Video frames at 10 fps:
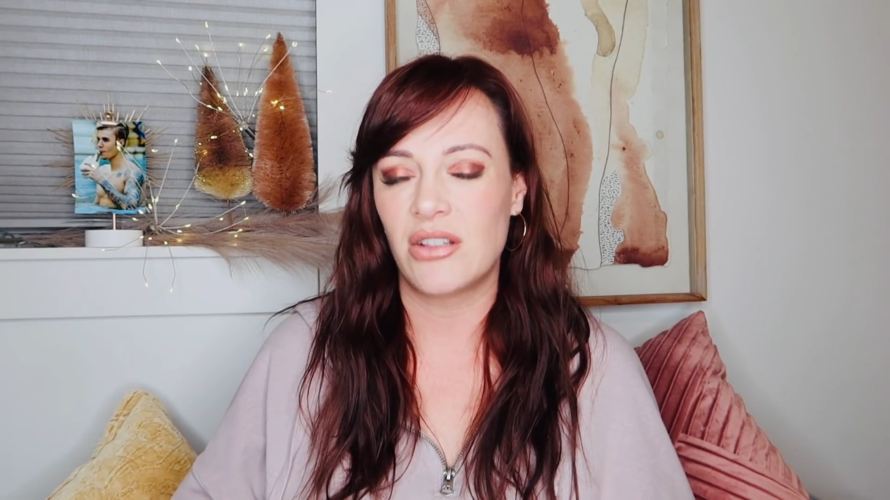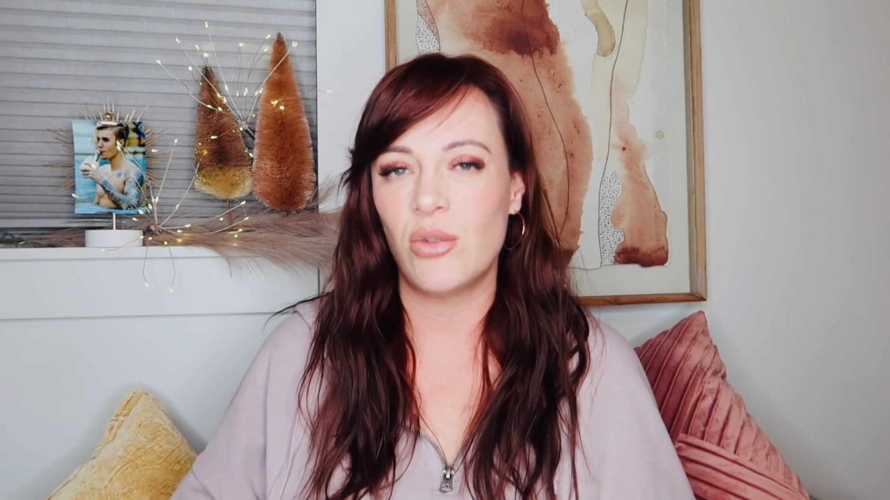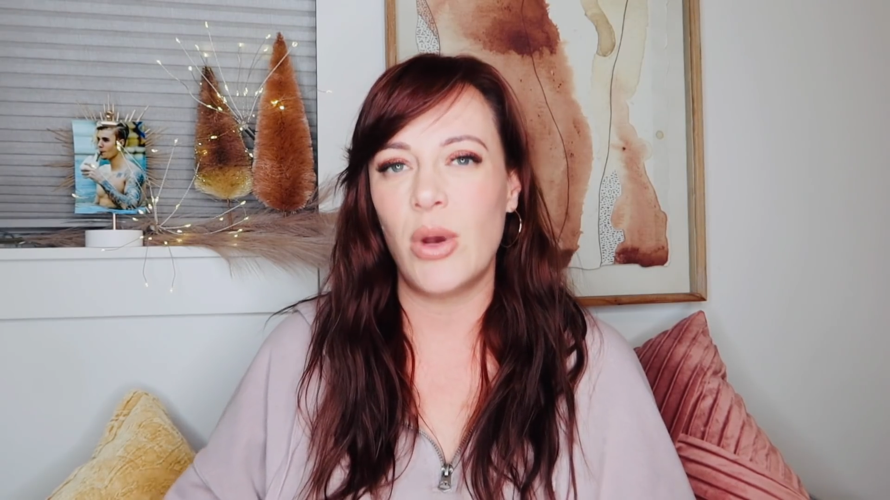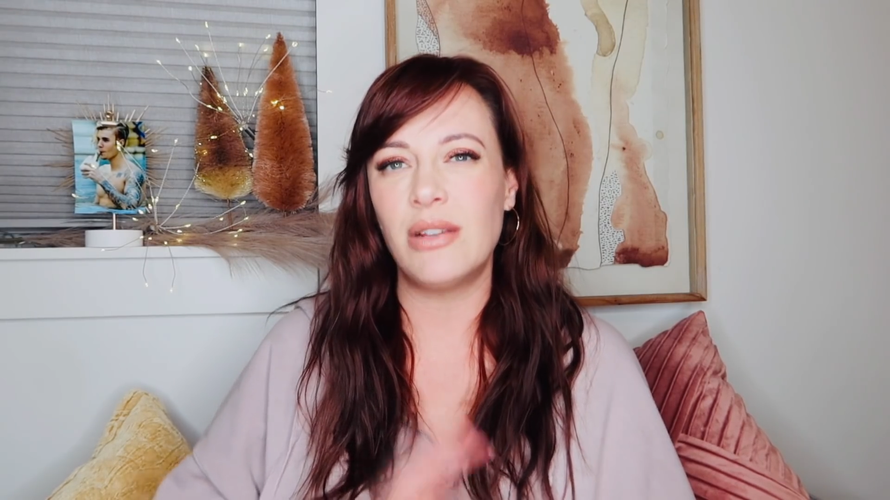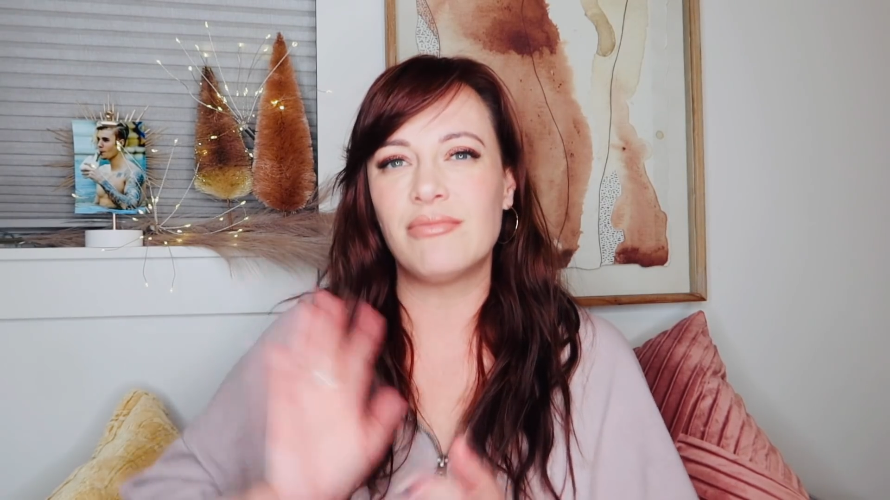
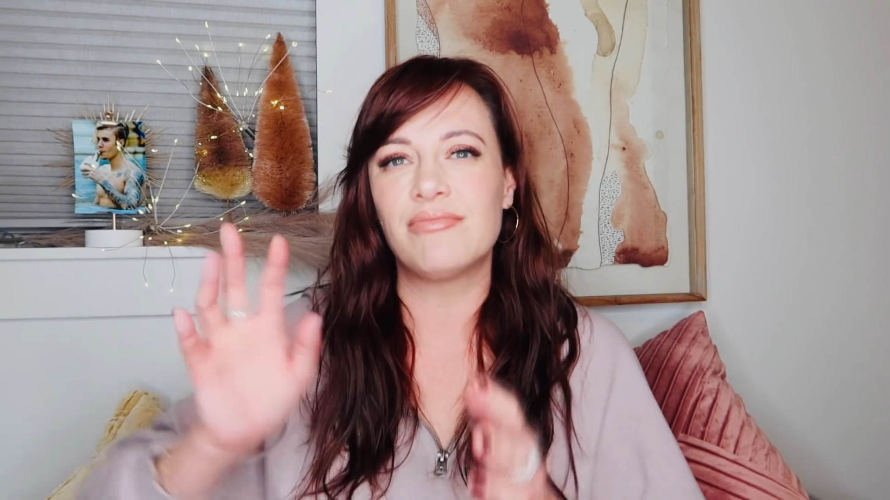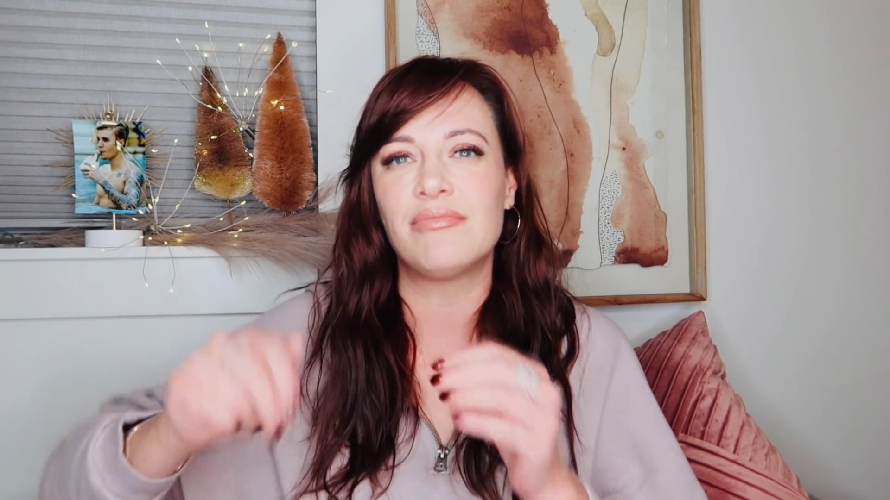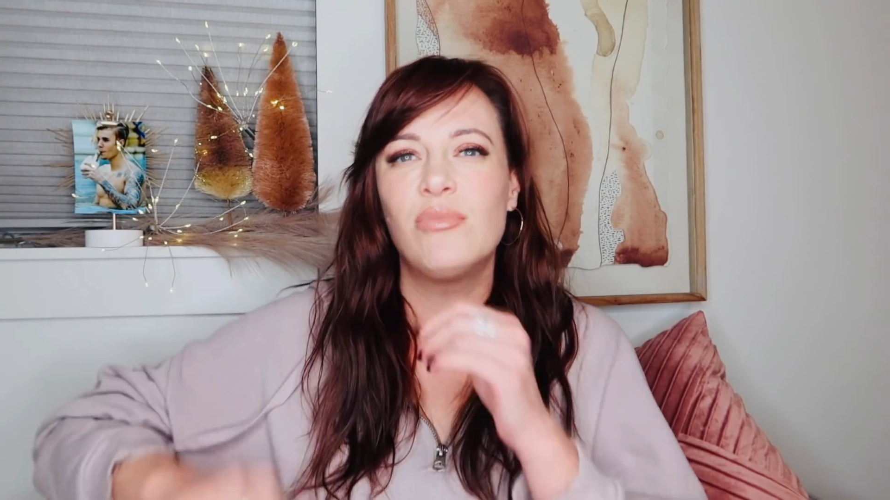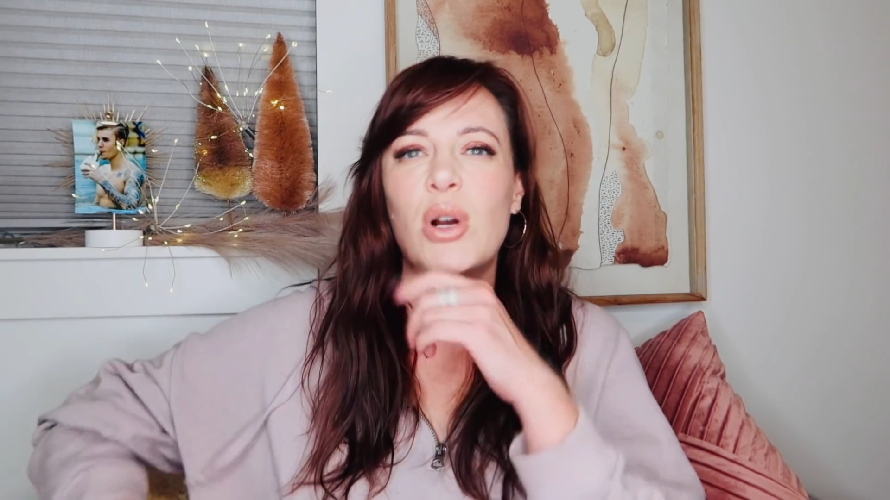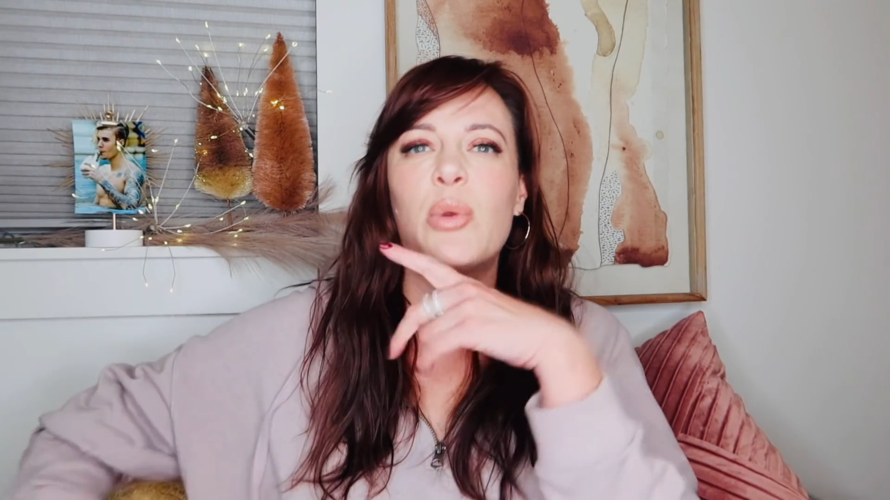So what
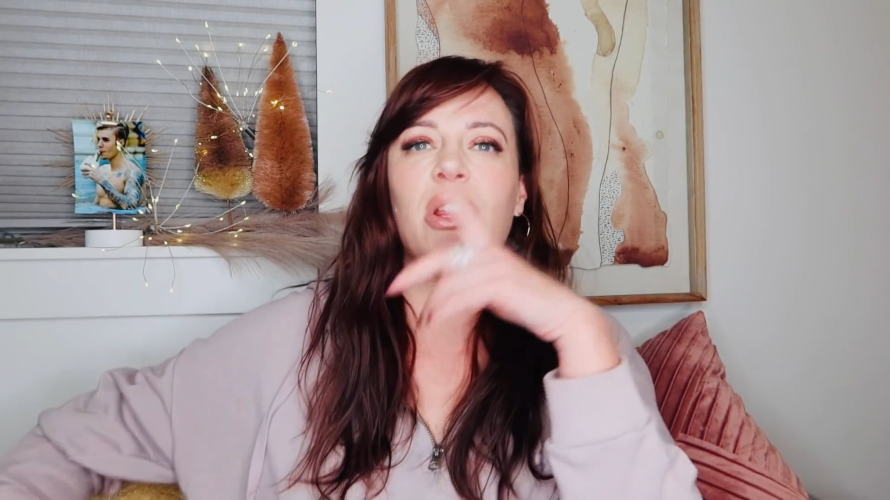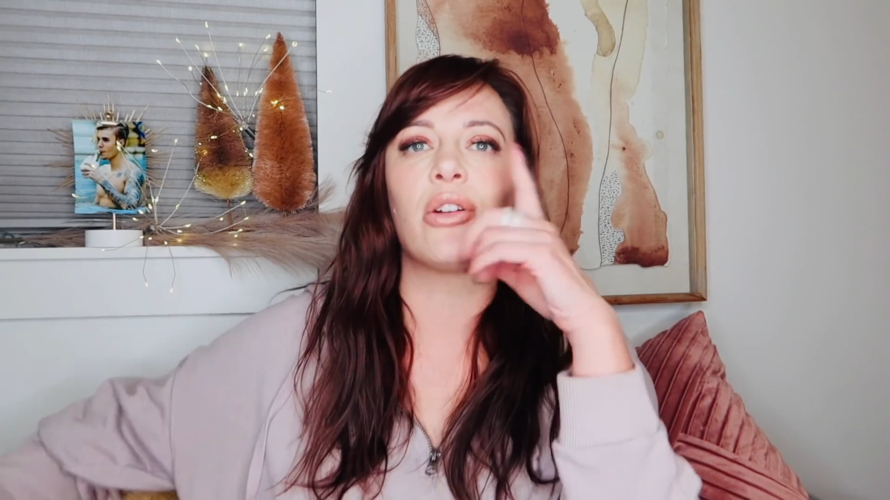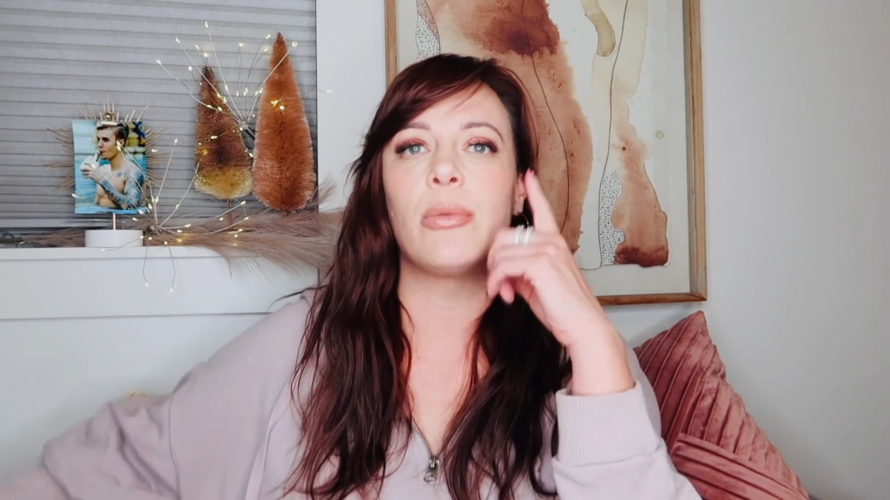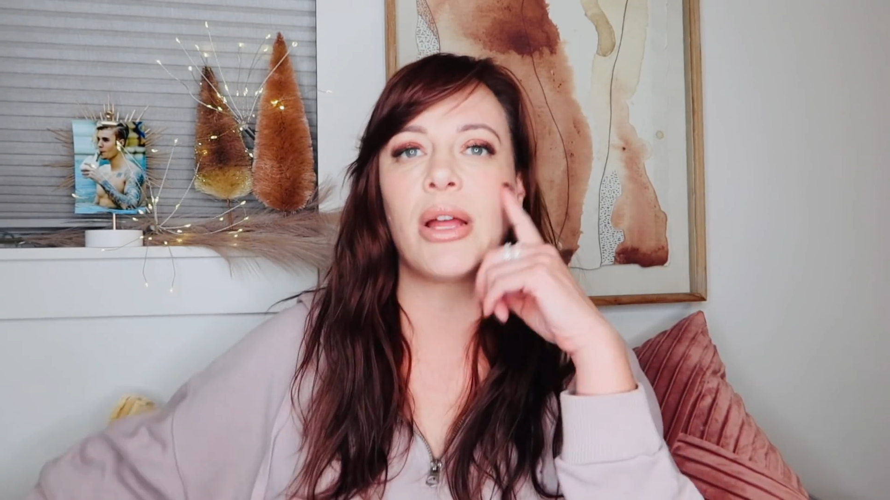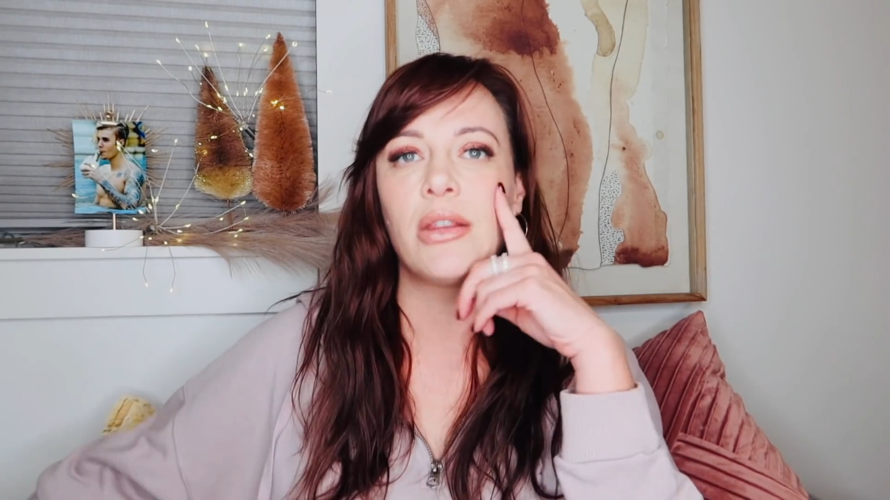can
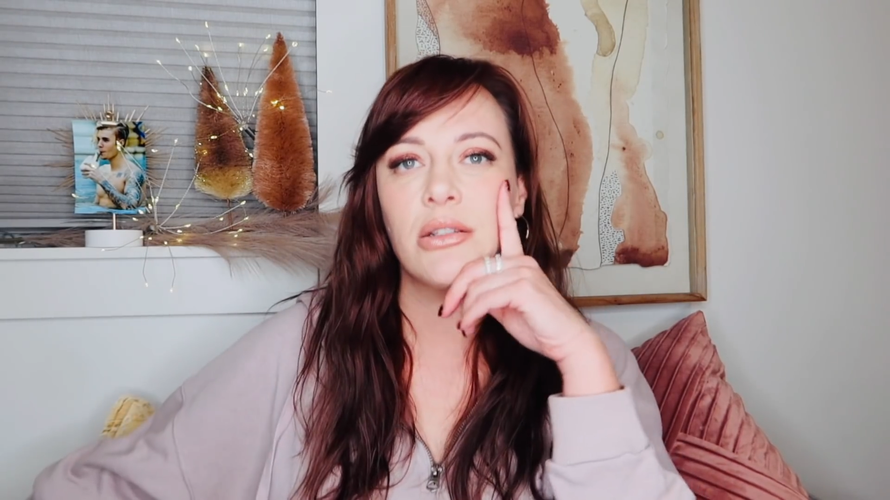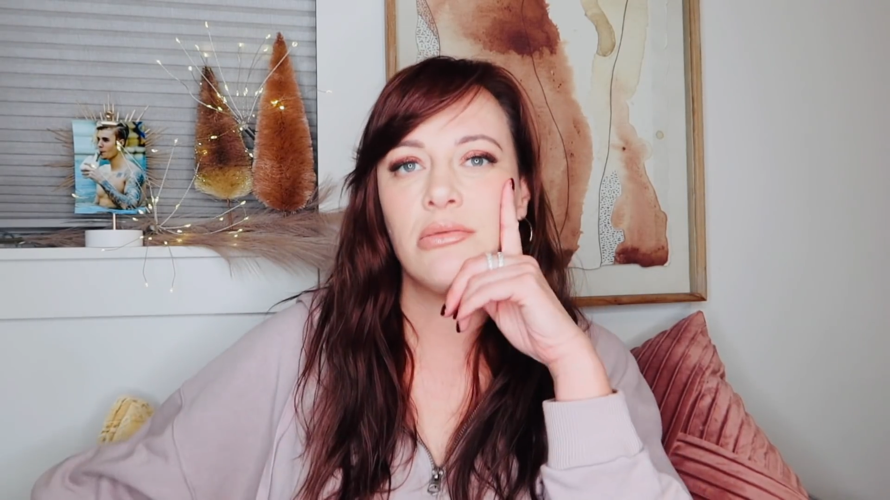we learn about